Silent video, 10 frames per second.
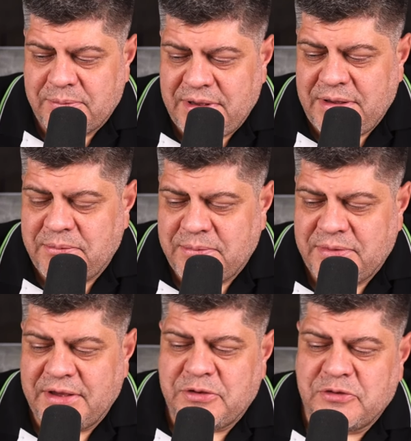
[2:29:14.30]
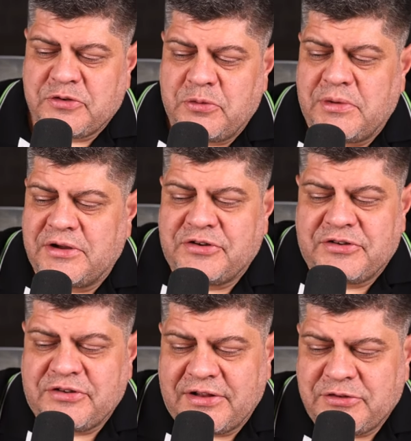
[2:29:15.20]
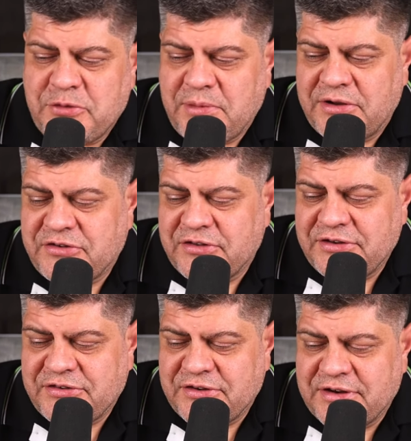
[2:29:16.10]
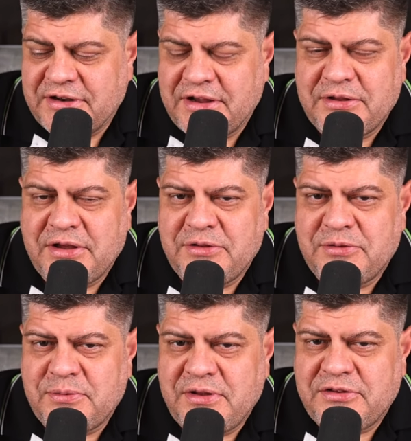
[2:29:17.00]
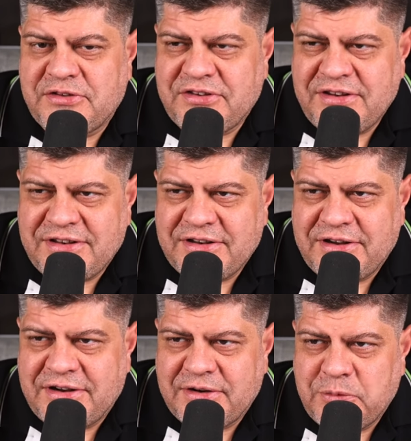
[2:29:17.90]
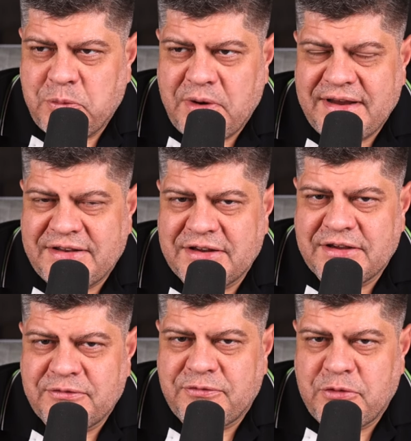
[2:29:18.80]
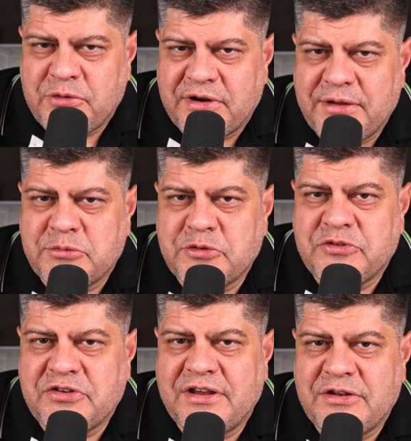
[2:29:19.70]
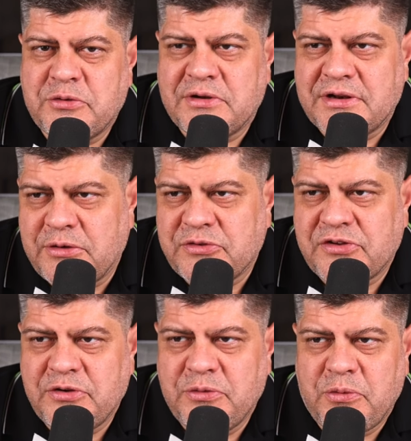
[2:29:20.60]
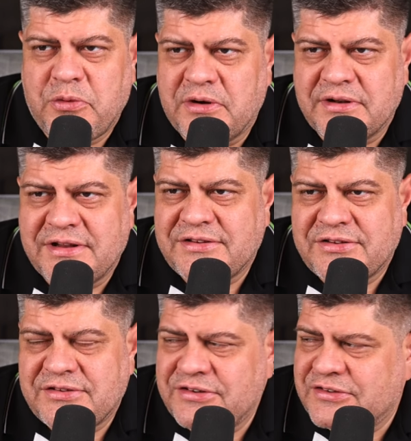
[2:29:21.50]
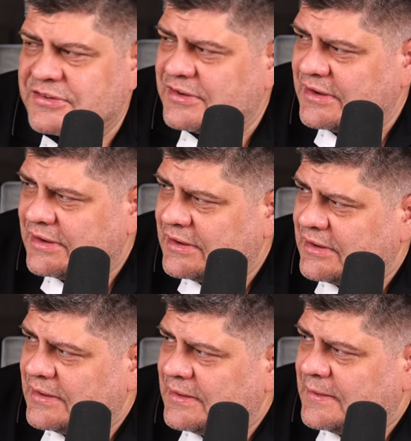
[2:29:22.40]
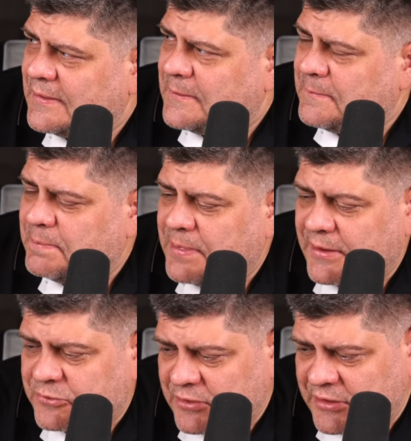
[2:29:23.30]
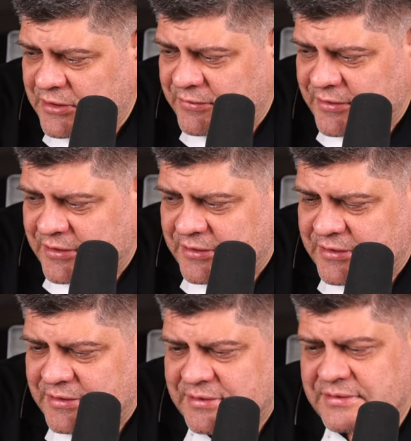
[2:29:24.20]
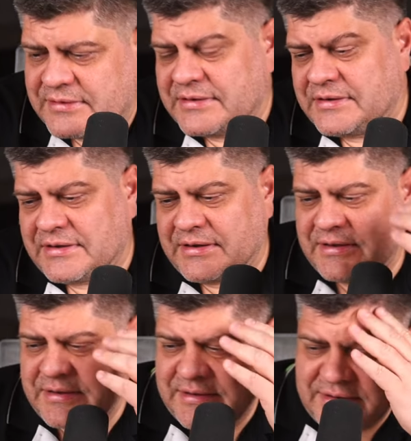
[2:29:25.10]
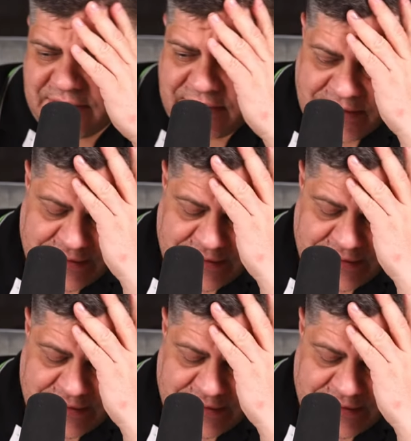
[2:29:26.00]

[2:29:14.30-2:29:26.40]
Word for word: Beam, thank you so much. It's not so much listening; it, it's it's sitting there waiting for him to say to announce a new word. That's just that's really difficult. Uh,